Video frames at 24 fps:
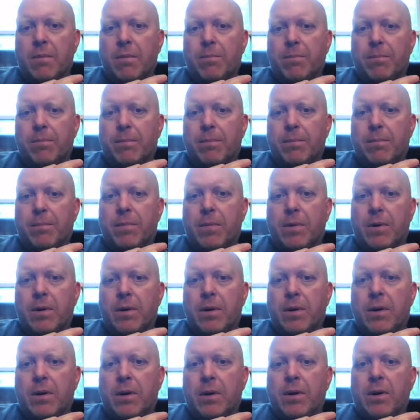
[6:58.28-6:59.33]
yeah, right
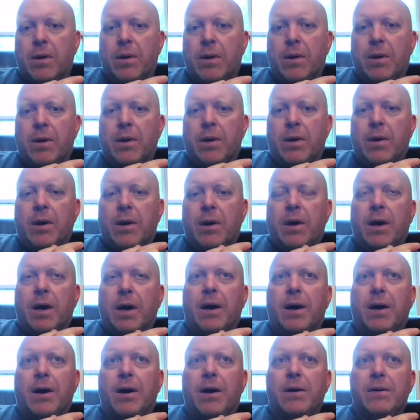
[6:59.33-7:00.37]
around in there.
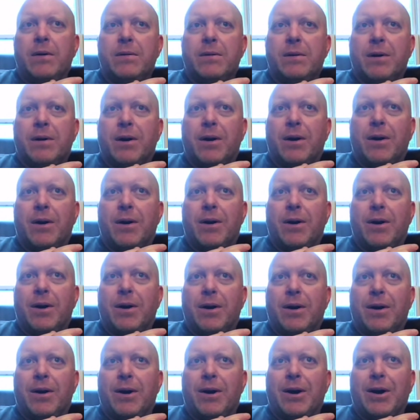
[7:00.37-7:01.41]
What was the hardest part about
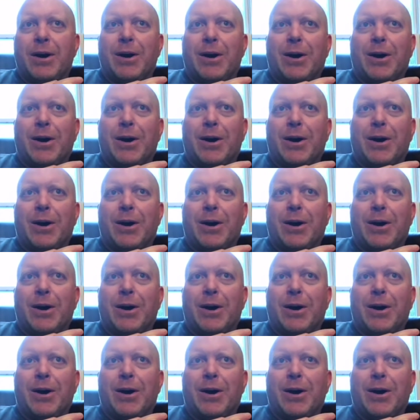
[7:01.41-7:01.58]
that